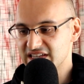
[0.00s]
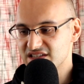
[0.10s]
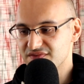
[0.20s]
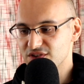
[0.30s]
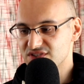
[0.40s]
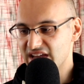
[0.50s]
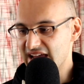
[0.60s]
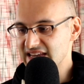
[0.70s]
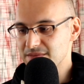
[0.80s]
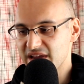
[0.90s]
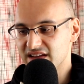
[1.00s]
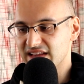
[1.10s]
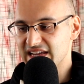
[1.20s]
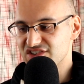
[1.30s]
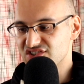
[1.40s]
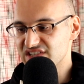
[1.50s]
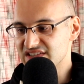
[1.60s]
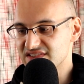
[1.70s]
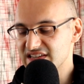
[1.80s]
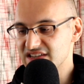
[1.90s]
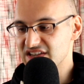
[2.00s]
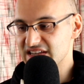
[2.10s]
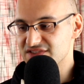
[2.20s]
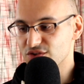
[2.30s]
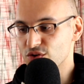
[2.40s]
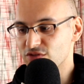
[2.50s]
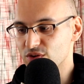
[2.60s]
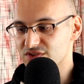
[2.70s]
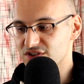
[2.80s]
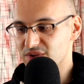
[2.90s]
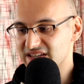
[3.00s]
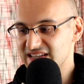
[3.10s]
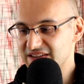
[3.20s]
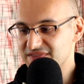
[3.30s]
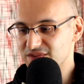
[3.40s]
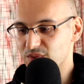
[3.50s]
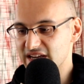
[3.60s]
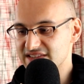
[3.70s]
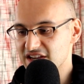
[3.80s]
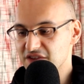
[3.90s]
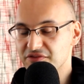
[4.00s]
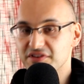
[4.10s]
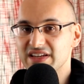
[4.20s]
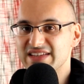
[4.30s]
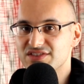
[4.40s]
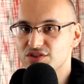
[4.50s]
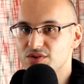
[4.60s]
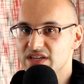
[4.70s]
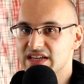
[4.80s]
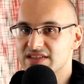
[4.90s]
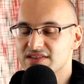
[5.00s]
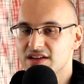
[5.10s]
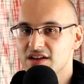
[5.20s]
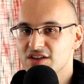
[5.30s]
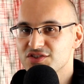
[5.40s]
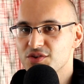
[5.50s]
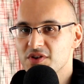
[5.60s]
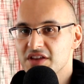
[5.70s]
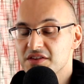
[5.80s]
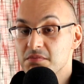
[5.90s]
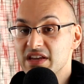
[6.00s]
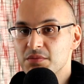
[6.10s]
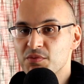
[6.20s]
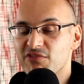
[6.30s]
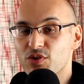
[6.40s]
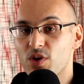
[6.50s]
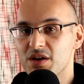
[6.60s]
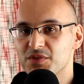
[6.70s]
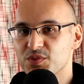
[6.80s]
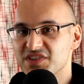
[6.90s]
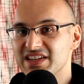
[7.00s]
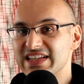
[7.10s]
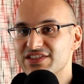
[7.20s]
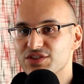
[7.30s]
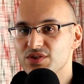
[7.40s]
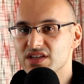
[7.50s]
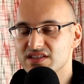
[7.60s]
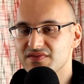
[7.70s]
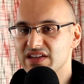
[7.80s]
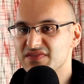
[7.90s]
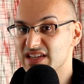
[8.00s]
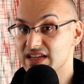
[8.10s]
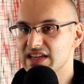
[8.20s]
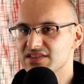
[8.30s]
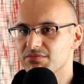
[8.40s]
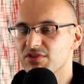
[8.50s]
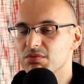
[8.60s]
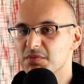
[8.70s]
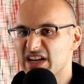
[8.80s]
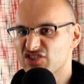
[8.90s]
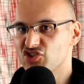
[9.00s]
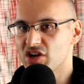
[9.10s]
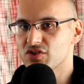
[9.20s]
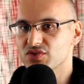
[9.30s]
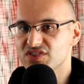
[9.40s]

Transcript: interview to any male aged 16 years or older who had lifted weights for at least two years. So the minimum requirement was at least two years of lifting. Here's the problem, as Nuckols